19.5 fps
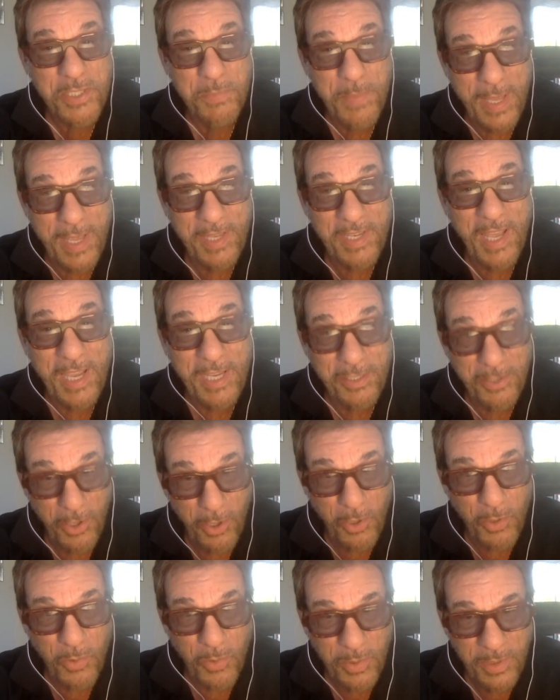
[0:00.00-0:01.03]
man I
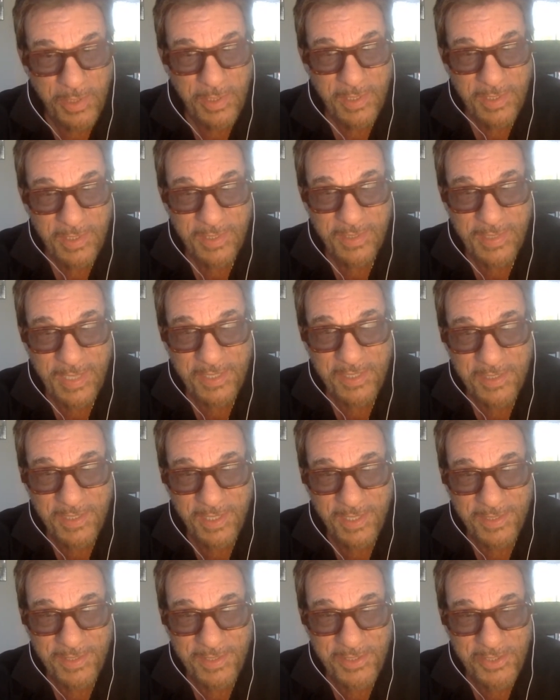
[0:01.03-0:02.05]
know,
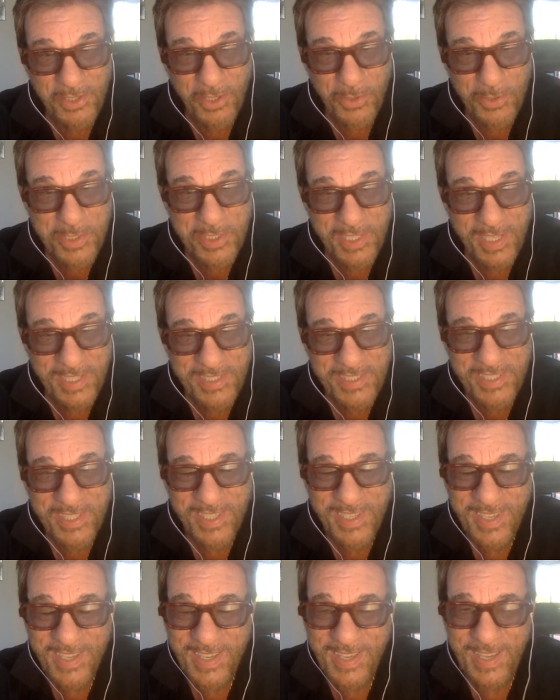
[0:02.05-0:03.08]
that Joe says.
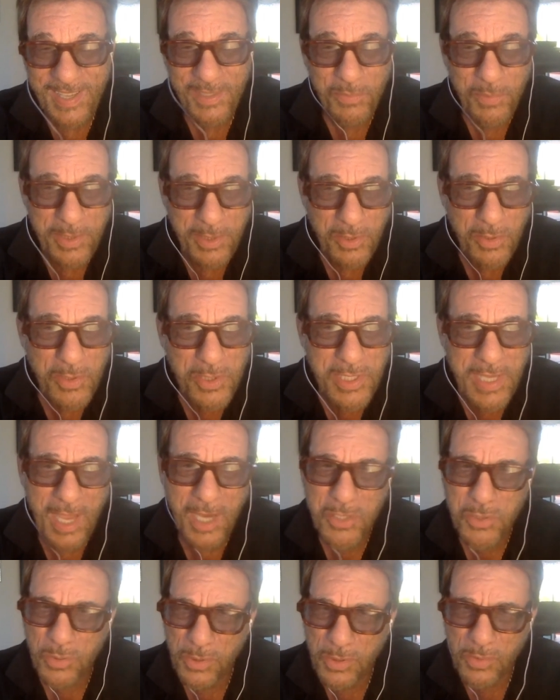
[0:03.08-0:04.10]
And we use
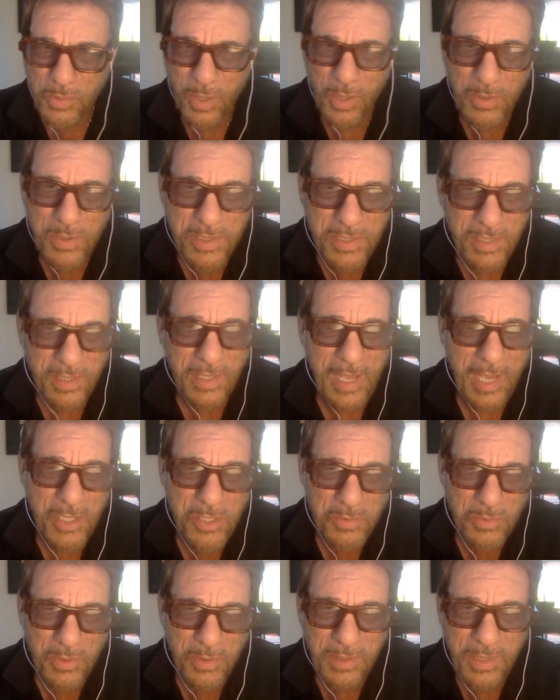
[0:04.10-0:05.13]
actual quotes and
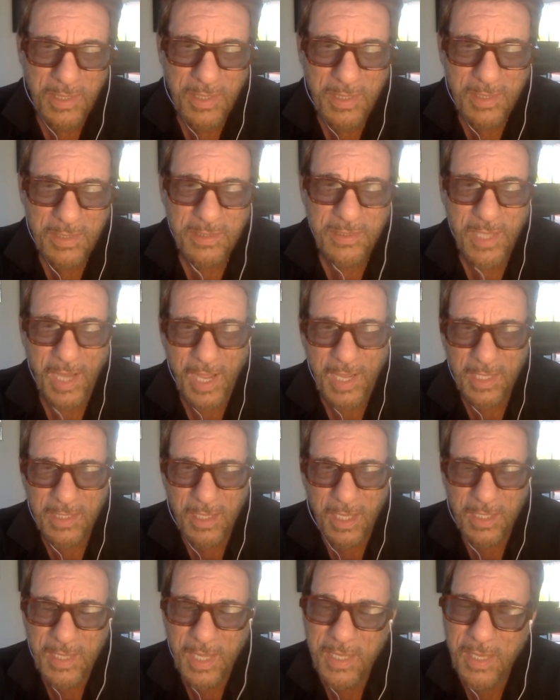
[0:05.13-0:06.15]
actual
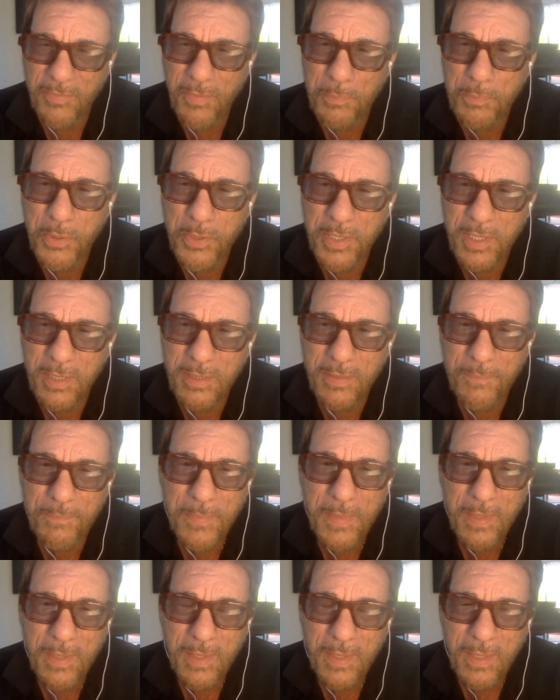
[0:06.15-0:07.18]
dialogue. I even put in
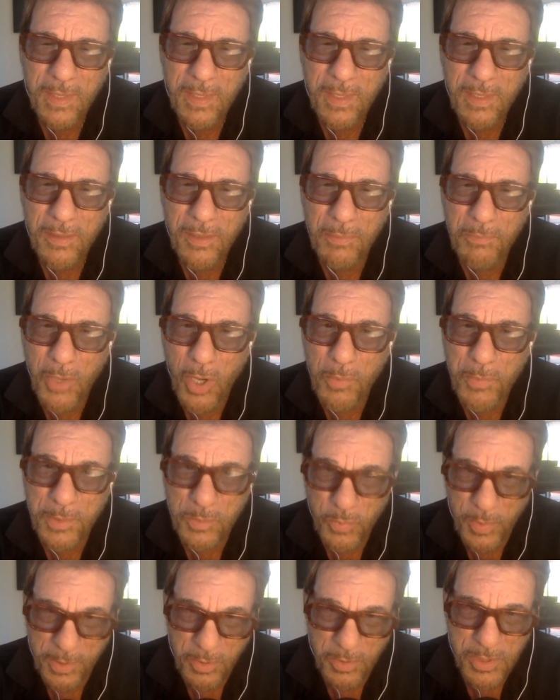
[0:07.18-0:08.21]
the
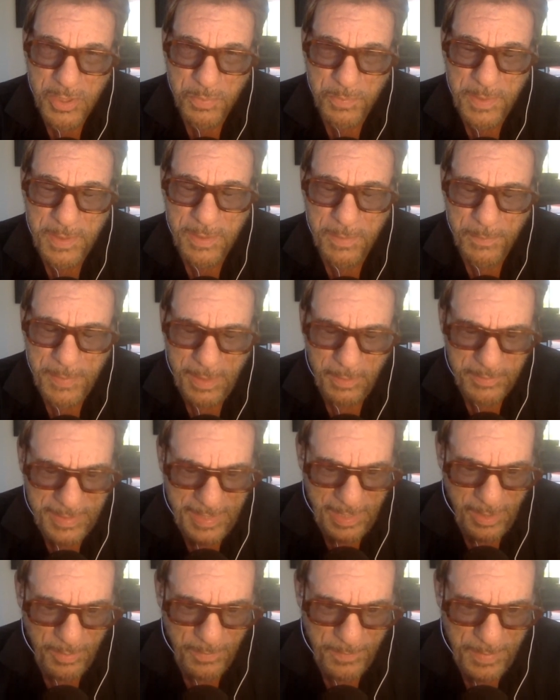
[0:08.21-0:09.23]
moment where you speak about
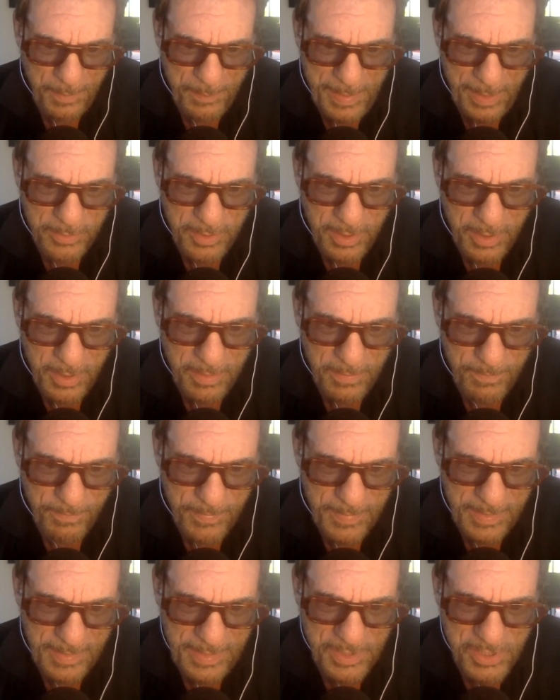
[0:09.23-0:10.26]
now, about the,
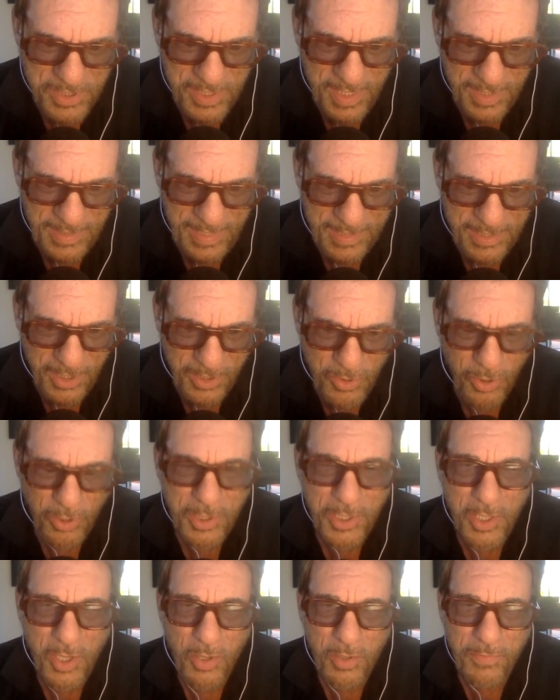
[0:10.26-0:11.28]
let's say, like a
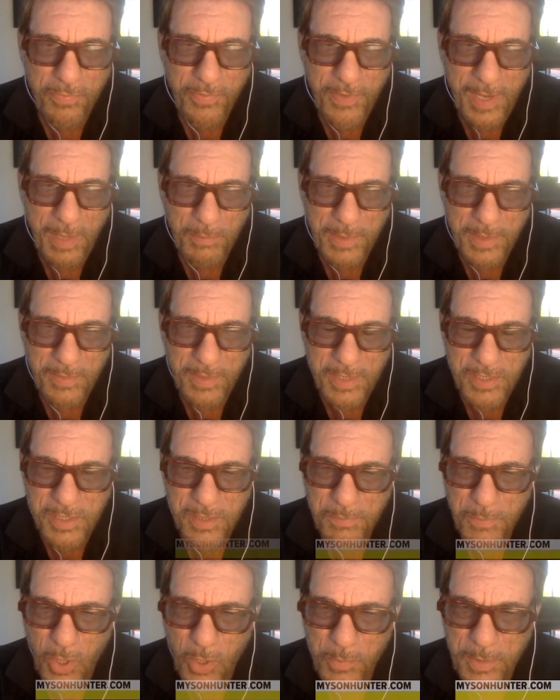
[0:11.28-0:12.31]
Corleone family. There's a
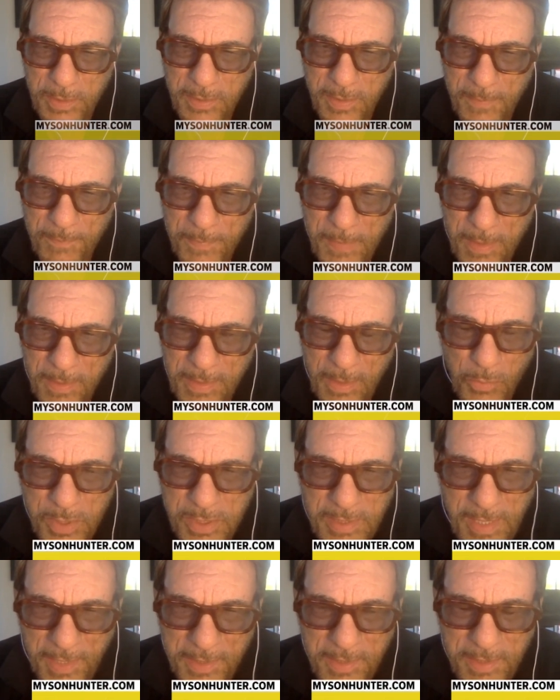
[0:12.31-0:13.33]
moment that was
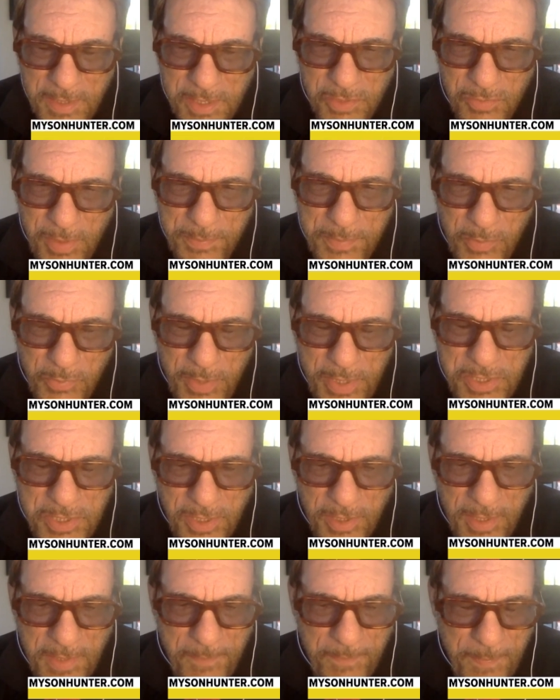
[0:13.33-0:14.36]
not in the script
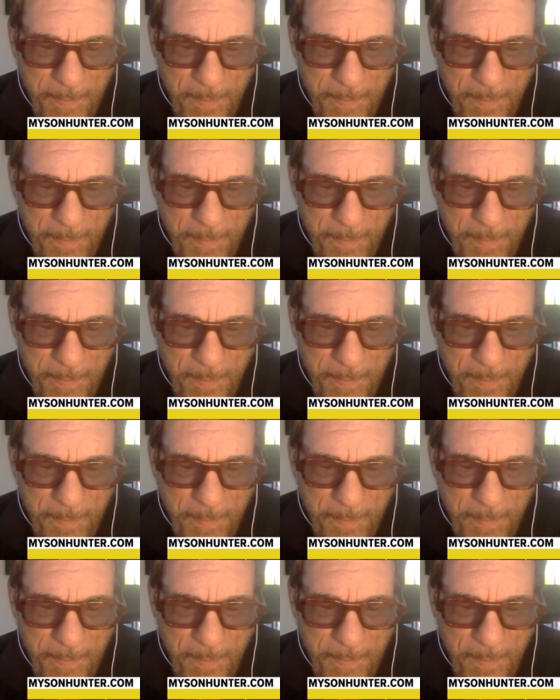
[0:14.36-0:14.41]
originally,